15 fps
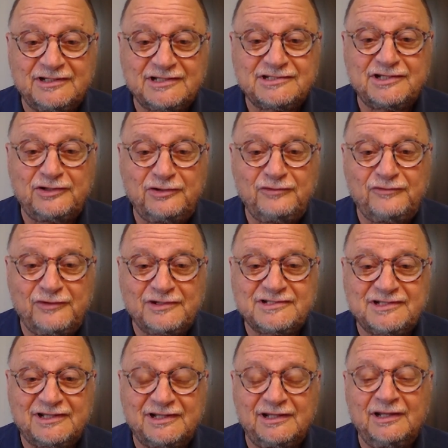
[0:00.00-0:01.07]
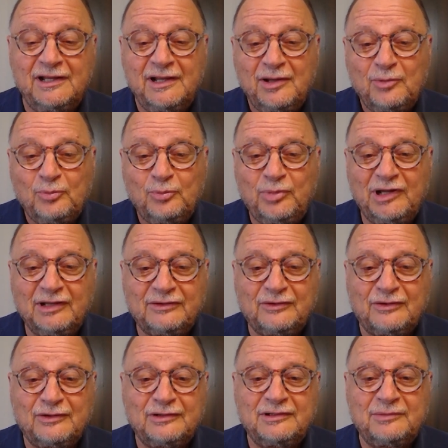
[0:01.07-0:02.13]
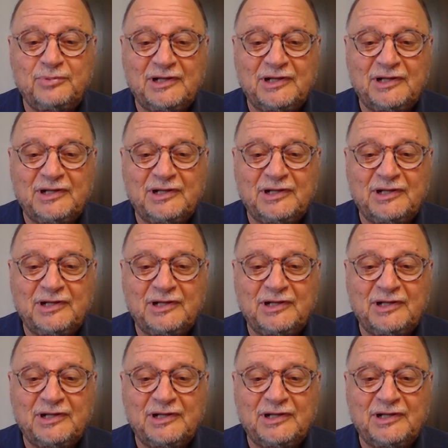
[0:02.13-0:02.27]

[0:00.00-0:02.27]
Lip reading: This is a university built on